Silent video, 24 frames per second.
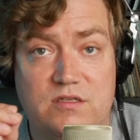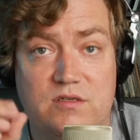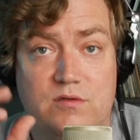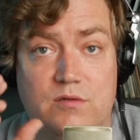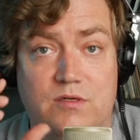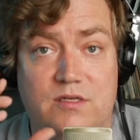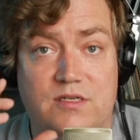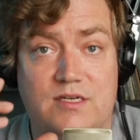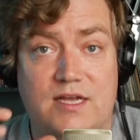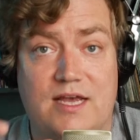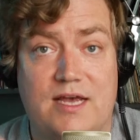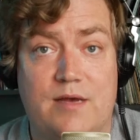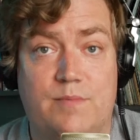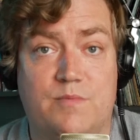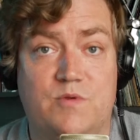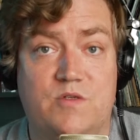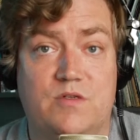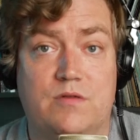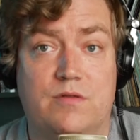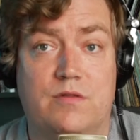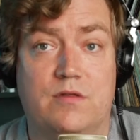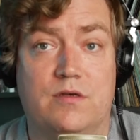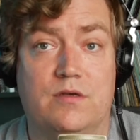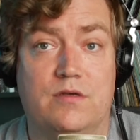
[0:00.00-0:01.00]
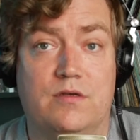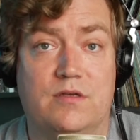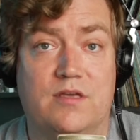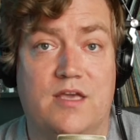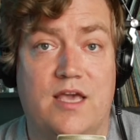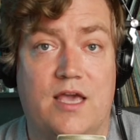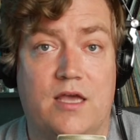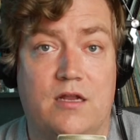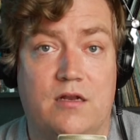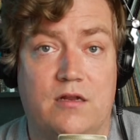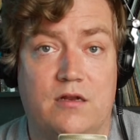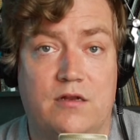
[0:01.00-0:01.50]
to adapt the
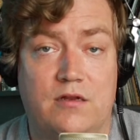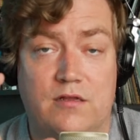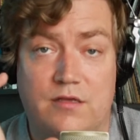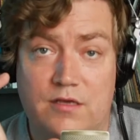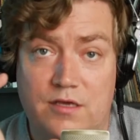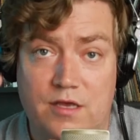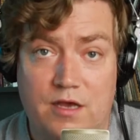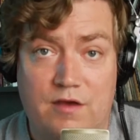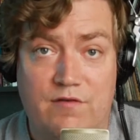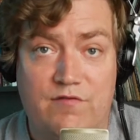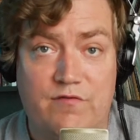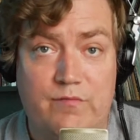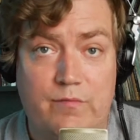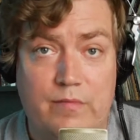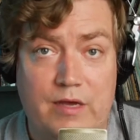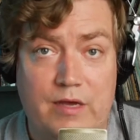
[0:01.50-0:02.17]
Canon EF